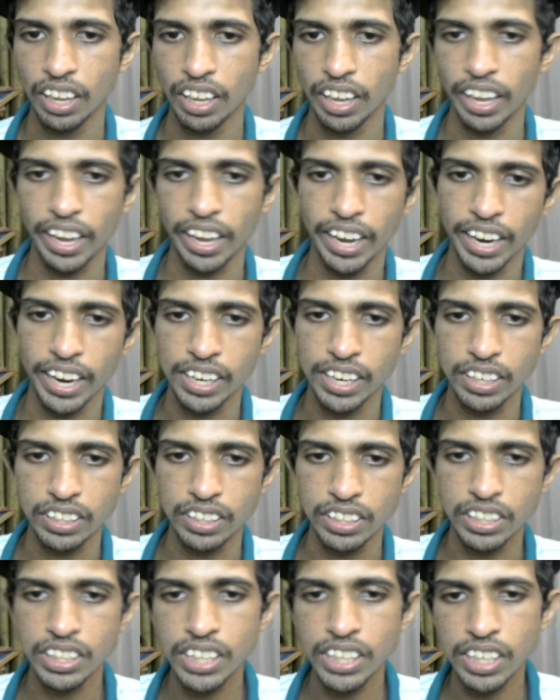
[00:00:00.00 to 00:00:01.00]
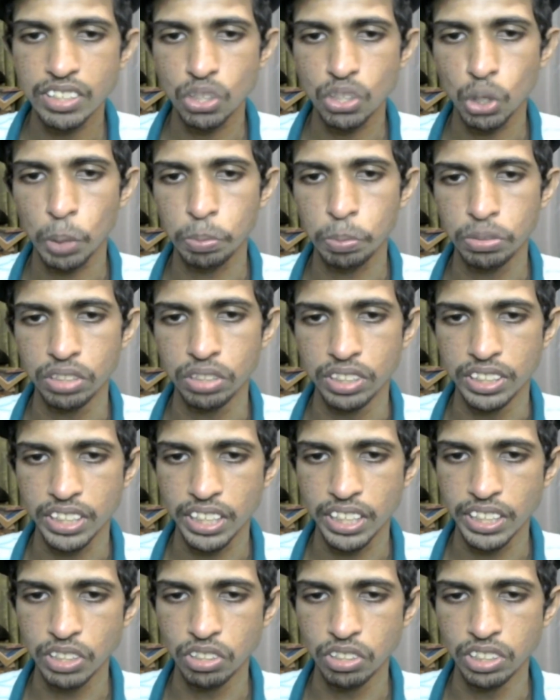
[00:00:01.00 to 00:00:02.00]
And he has an option. He
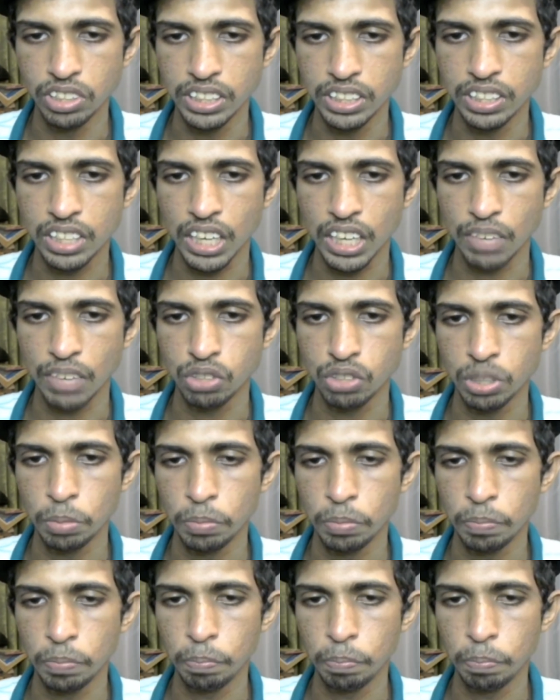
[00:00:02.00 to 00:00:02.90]
can either capture